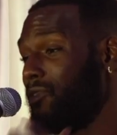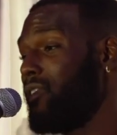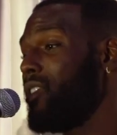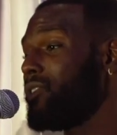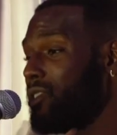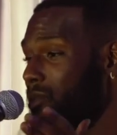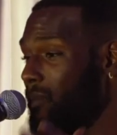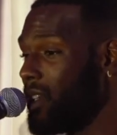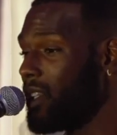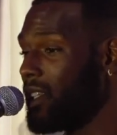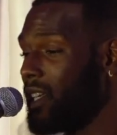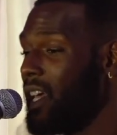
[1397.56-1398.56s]
on false
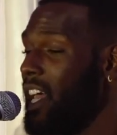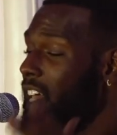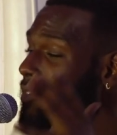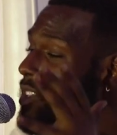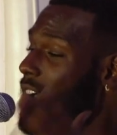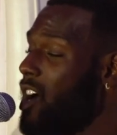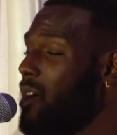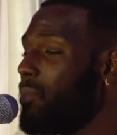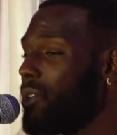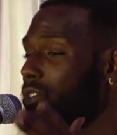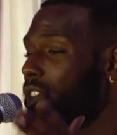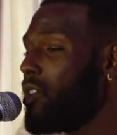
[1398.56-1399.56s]
humility. If you're
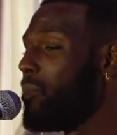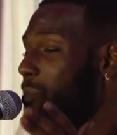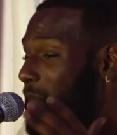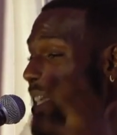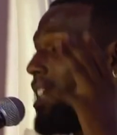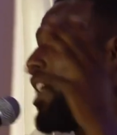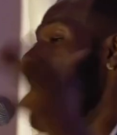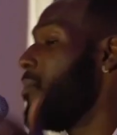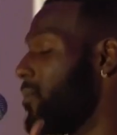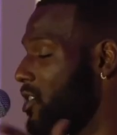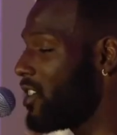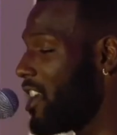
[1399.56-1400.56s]
humble, don't be
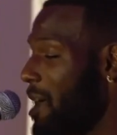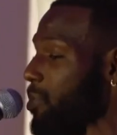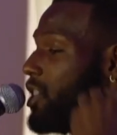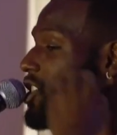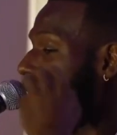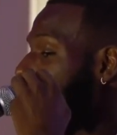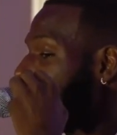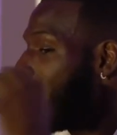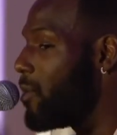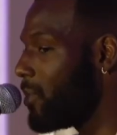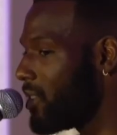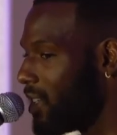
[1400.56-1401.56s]
humble. You can't project
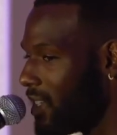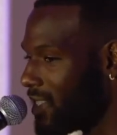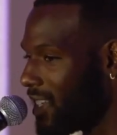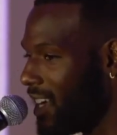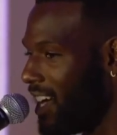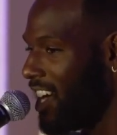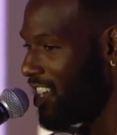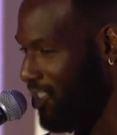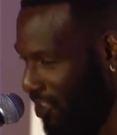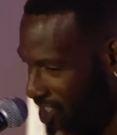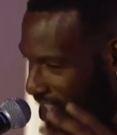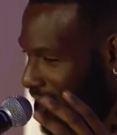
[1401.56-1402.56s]
humbleness. You